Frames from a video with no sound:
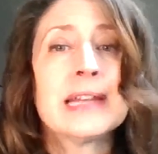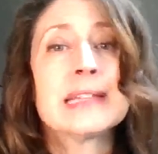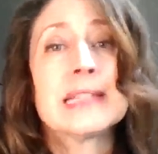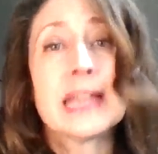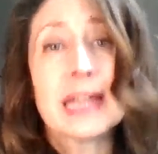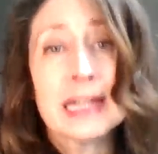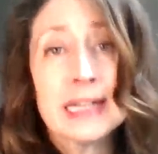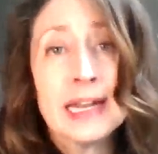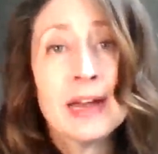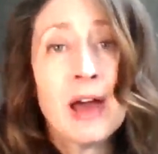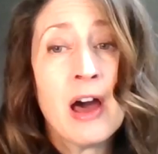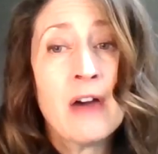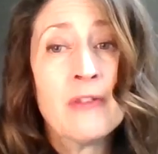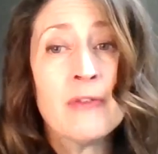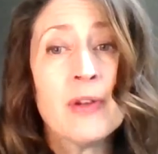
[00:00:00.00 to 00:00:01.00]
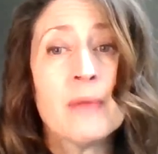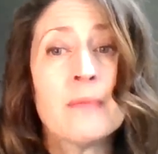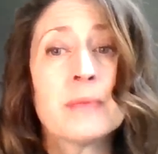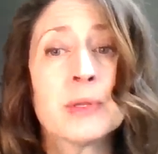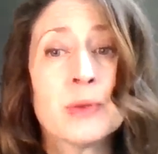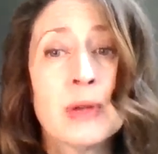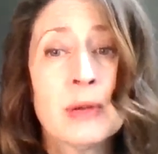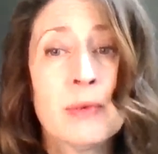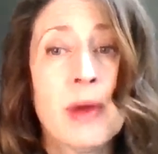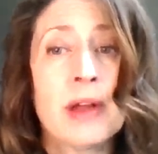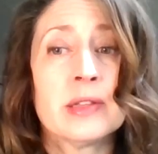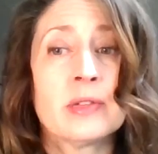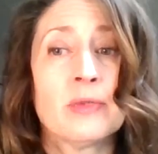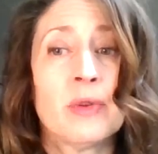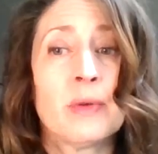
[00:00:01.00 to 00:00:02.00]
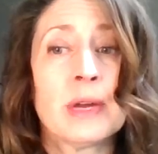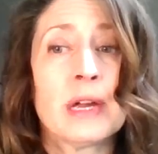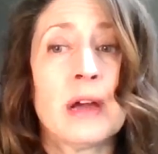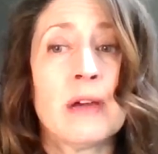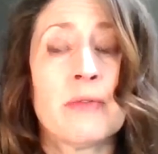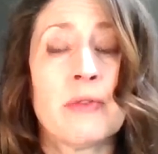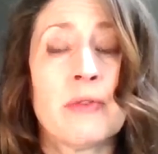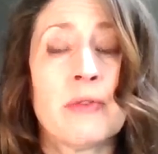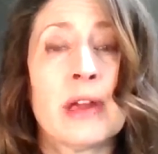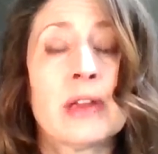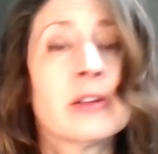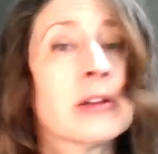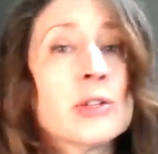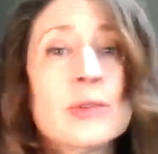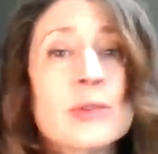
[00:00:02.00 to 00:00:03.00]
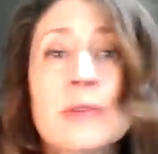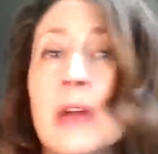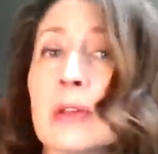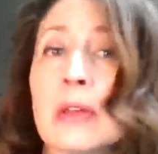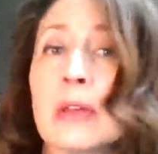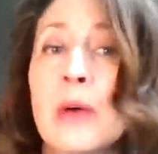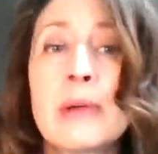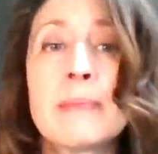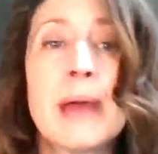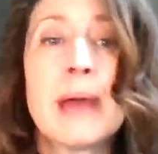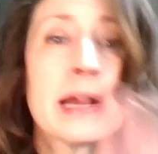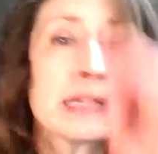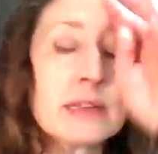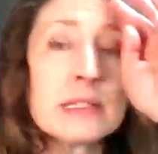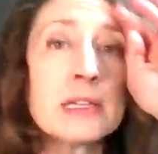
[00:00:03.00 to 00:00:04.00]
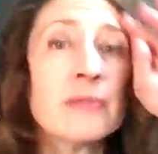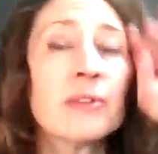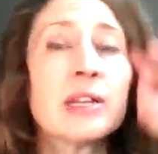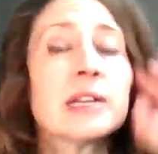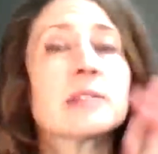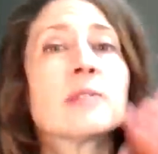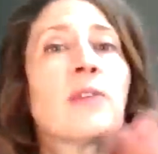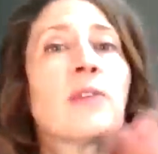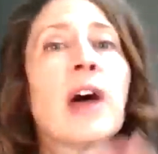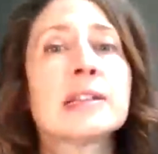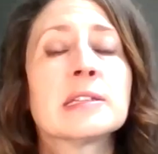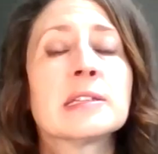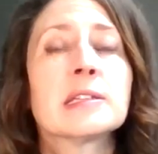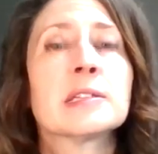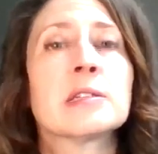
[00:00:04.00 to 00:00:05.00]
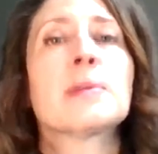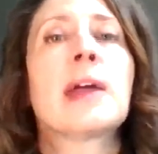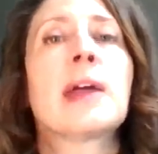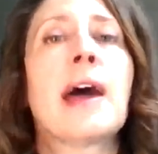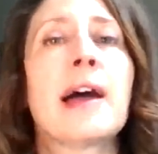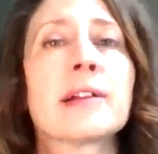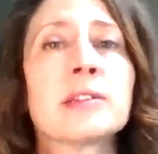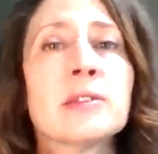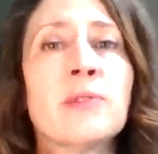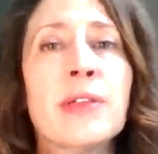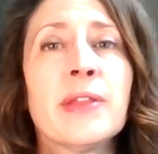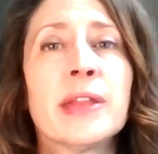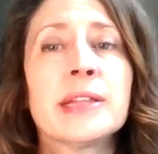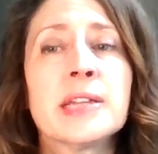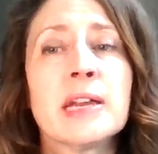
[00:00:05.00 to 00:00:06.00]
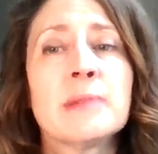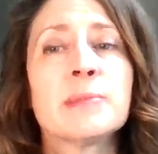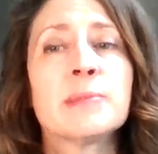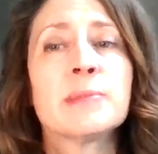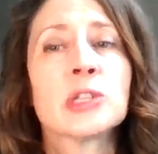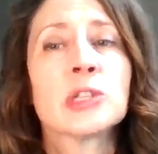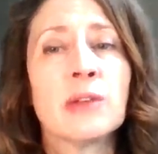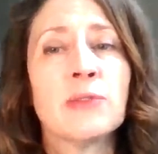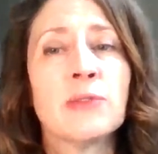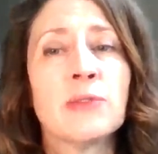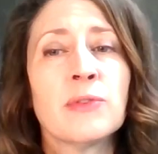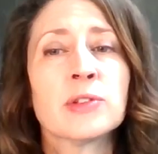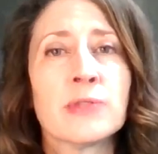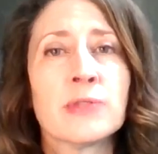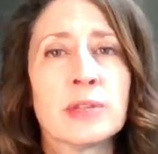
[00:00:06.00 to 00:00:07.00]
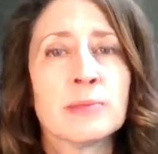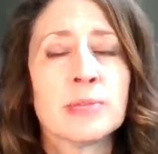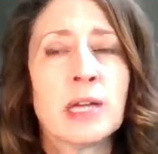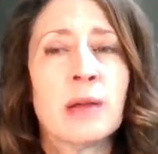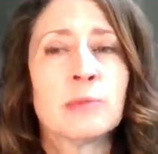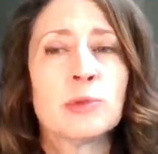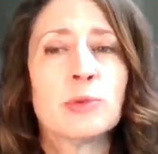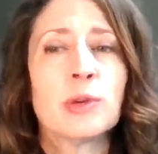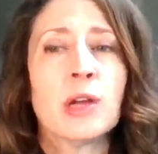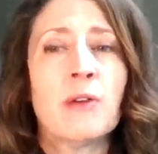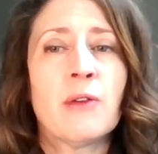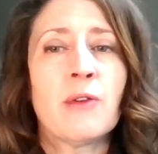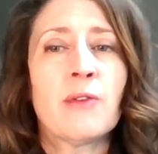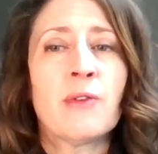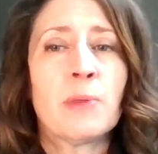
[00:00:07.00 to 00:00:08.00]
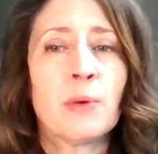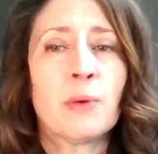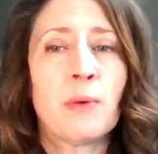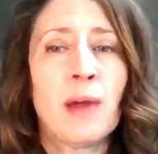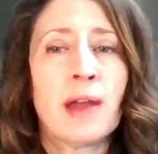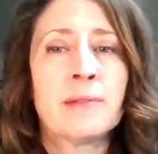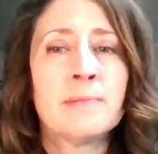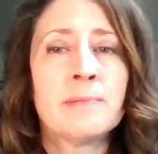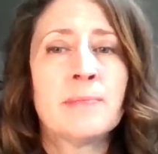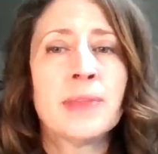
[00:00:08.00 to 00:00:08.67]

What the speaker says: Take a day off between runs for recovery. You can do another low-impact activity. It's fine to still be active on that day, but just give yourself some time to recover from the run.